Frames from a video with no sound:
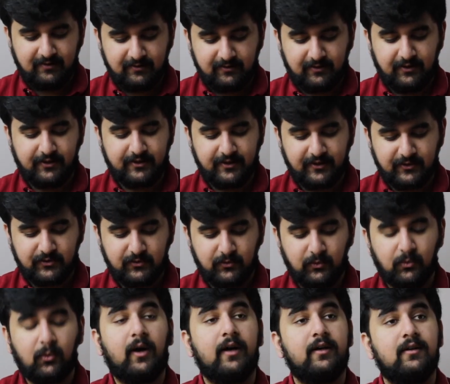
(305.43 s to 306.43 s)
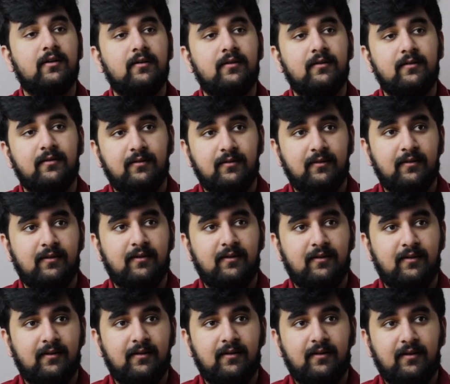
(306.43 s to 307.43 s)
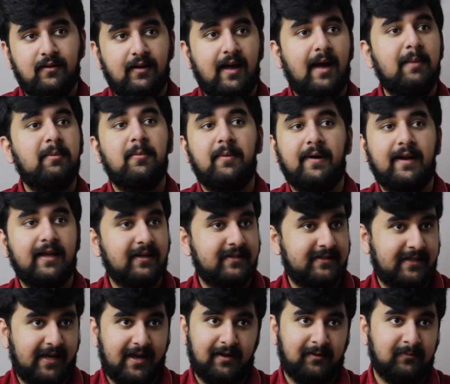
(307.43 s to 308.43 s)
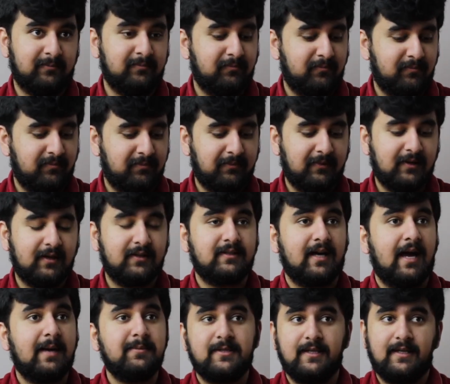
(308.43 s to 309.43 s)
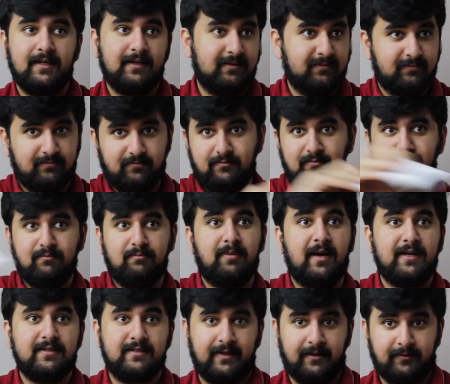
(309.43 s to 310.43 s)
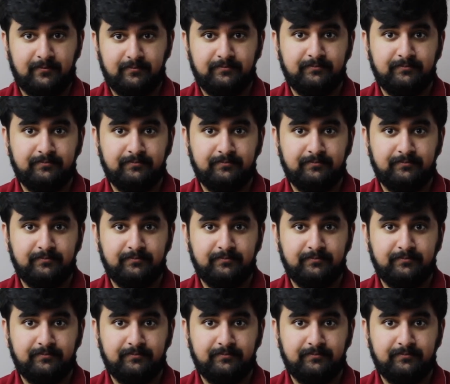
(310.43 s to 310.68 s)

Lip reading: This is what everybody is saying. Type-C, best thing.